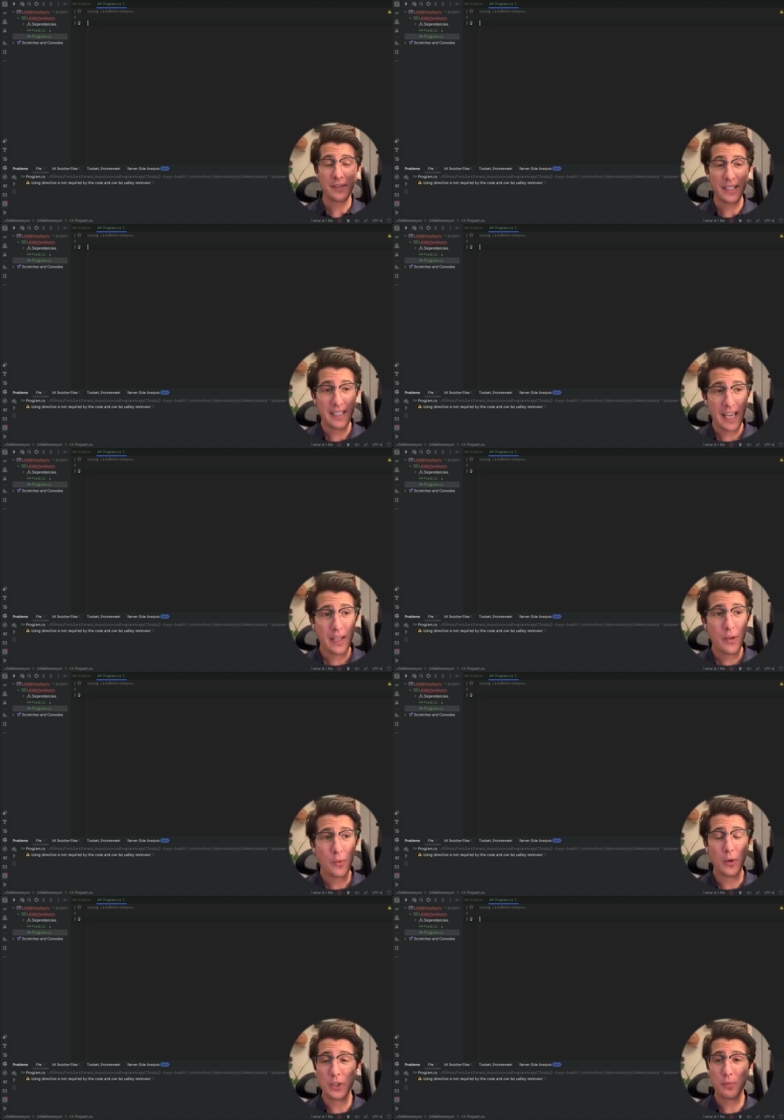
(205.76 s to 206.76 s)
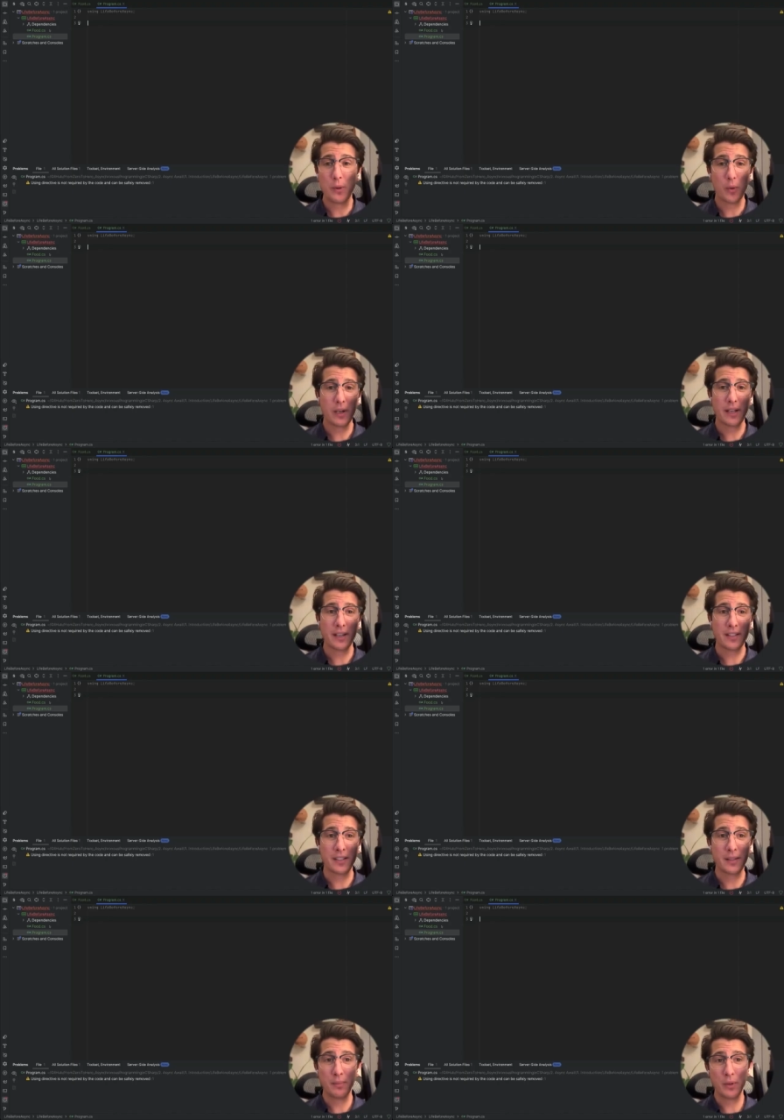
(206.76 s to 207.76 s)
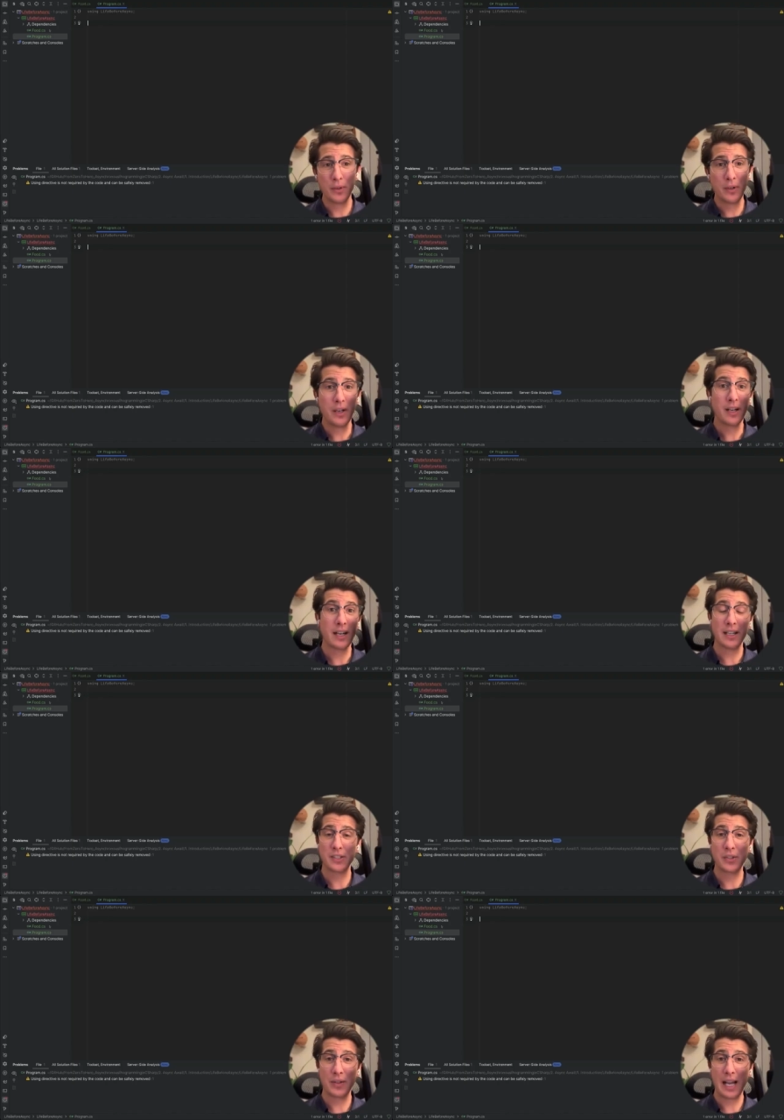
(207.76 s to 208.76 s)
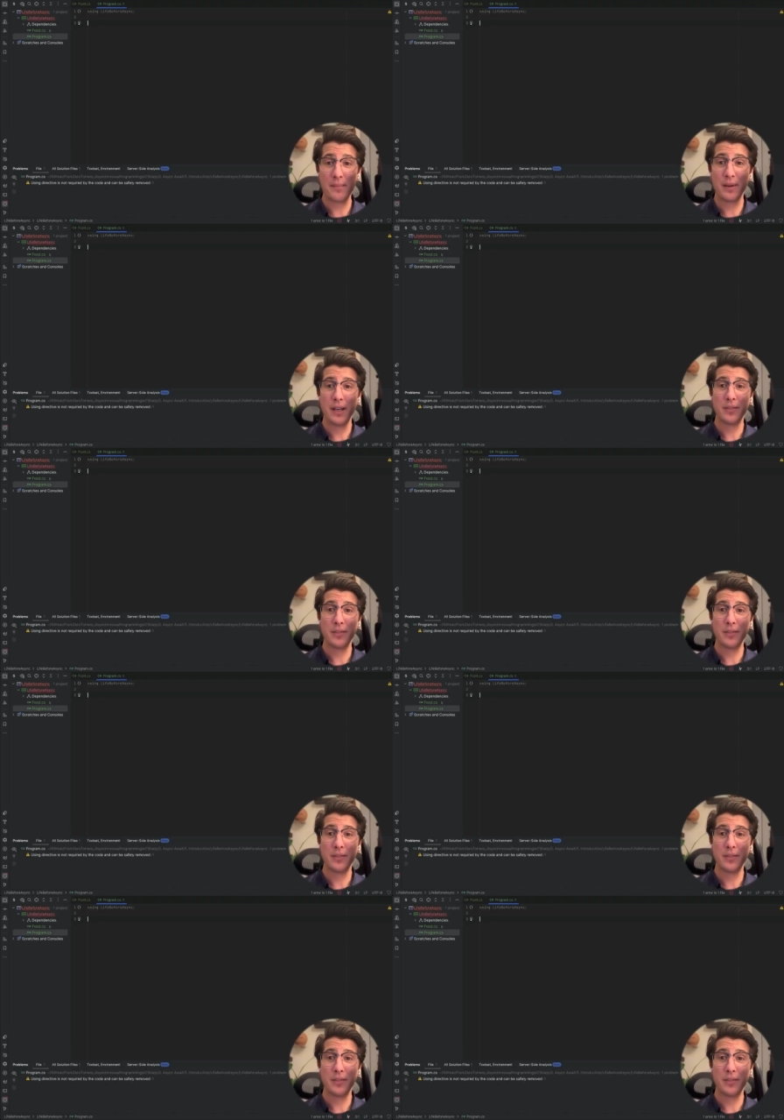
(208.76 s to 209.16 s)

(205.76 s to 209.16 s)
today, we'll just be working on a simple console app.